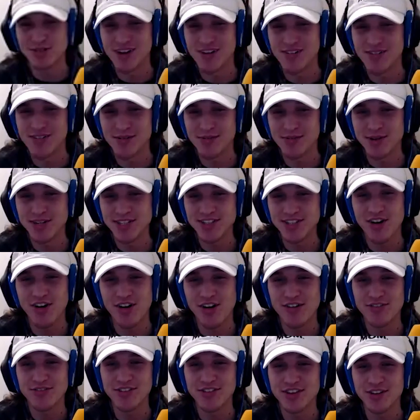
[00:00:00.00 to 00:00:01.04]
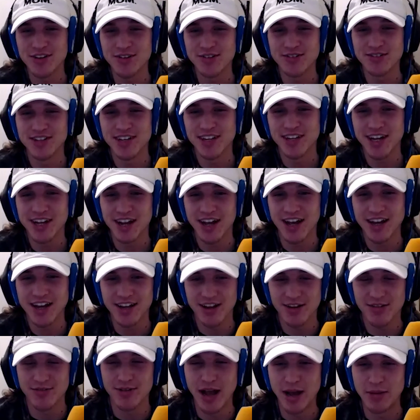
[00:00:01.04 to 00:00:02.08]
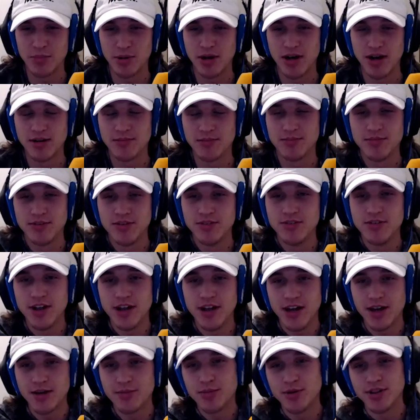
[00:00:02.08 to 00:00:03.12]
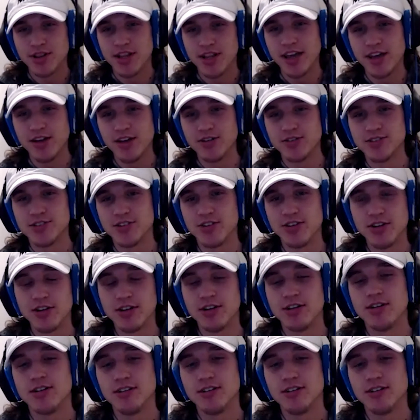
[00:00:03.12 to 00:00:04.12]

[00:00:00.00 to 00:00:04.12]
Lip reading: whatever. But it's awfully cold. I got to wrap up, dude. I got to put layers on.